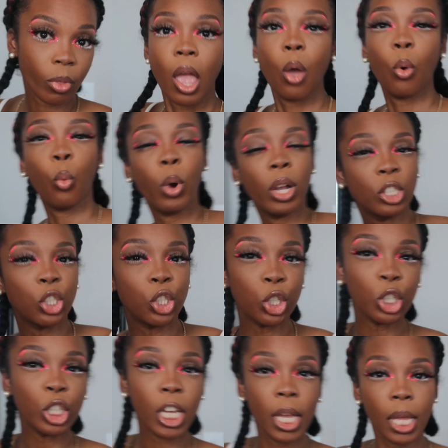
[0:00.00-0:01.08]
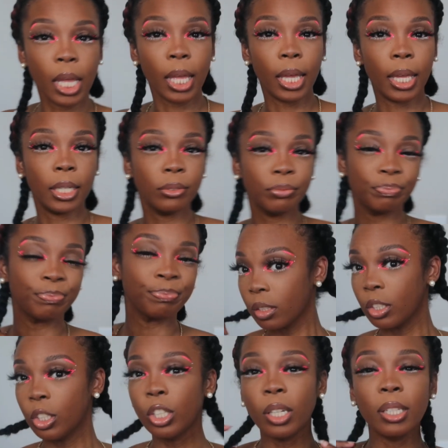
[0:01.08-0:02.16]
And once you're done,
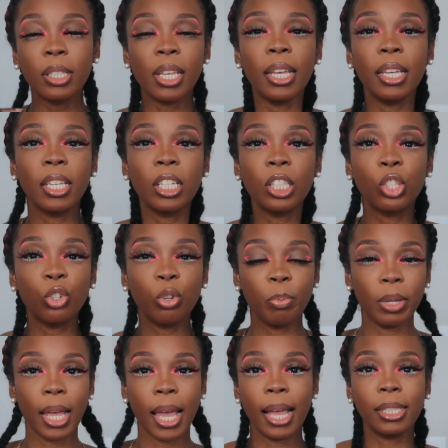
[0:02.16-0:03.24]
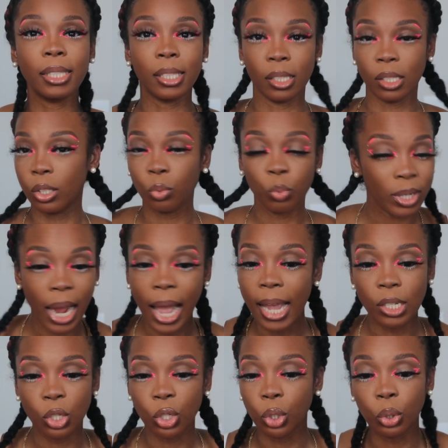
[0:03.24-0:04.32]
you're going to take your two plaits. This is what
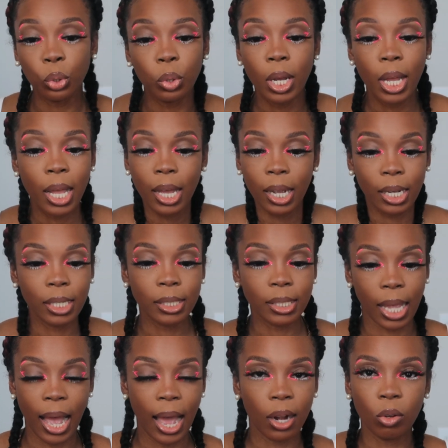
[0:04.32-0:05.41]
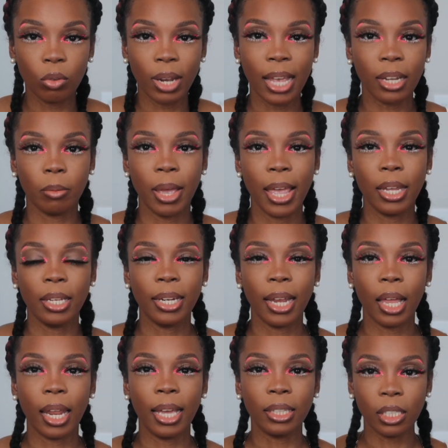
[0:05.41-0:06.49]
I do, because I don't like them hanging
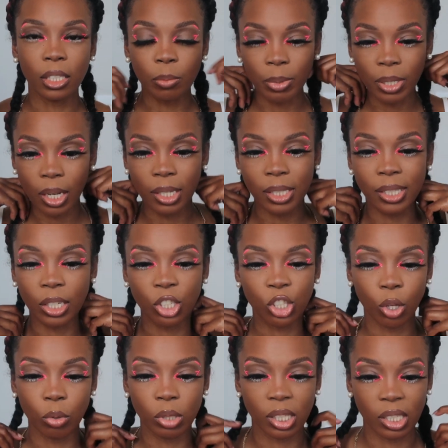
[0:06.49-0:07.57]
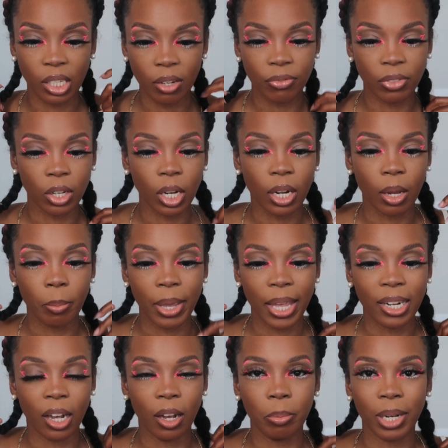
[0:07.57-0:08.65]
down like this because they're so stiff, they're gonna
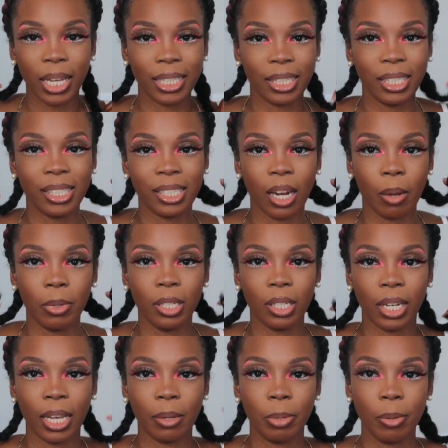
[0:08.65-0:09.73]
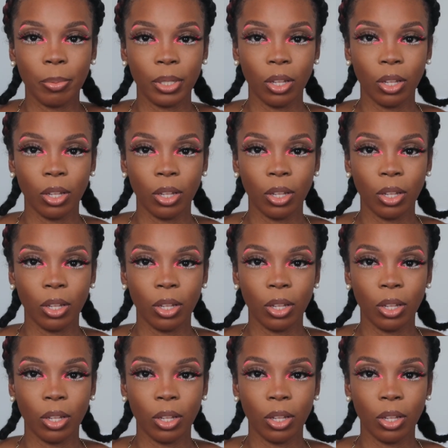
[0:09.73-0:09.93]
bend up like this and I'm gonna look like Pippi